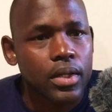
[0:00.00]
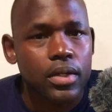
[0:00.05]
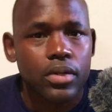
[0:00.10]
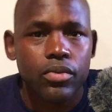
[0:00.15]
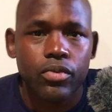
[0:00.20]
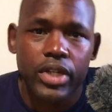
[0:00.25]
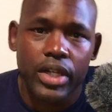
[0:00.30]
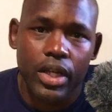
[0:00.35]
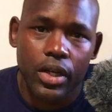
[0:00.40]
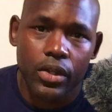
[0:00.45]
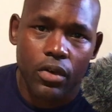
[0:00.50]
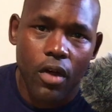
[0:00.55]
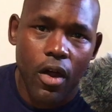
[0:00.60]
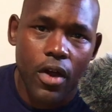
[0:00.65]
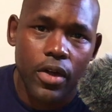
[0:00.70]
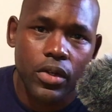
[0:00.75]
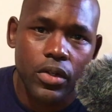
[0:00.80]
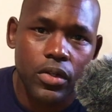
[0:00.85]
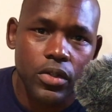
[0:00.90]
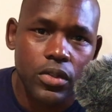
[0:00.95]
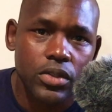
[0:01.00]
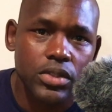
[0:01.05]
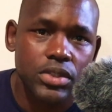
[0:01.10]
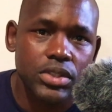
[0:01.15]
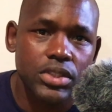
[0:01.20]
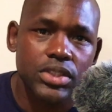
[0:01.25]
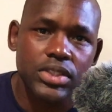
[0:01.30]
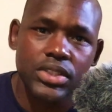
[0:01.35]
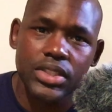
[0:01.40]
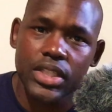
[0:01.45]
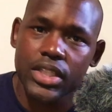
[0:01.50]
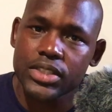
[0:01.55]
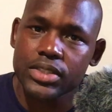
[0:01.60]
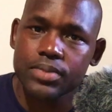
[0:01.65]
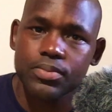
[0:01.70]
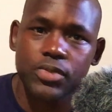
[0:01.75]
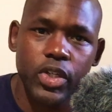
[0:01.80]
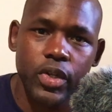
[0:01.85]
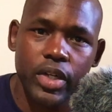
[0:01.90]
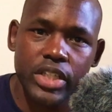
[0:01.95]
reading other articles, just things
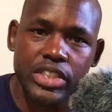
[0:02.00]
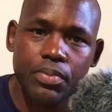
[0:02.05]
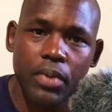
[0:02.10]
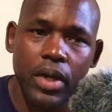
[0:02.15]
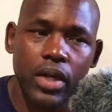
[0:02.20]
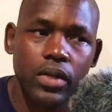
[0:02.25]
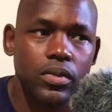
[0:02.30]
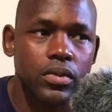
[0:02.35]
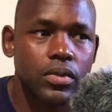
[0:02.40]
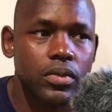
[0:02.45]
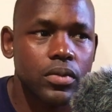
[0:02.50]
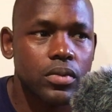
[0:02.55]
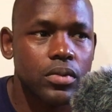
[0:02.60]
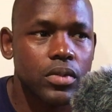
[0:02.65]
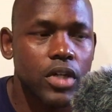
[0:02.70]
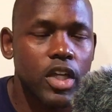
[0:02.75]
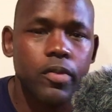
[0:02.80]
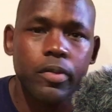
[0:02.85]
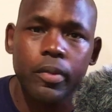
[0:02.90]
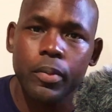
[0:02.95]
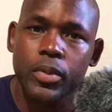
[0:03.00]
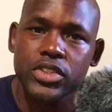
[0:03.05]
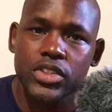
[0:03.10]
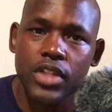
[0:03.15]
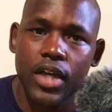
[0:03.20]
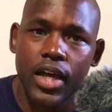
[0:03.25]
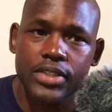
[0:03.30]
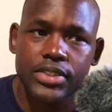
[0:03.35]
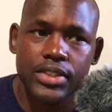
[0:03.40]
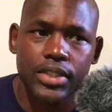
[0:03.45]
I'm curious about other people's thoughts.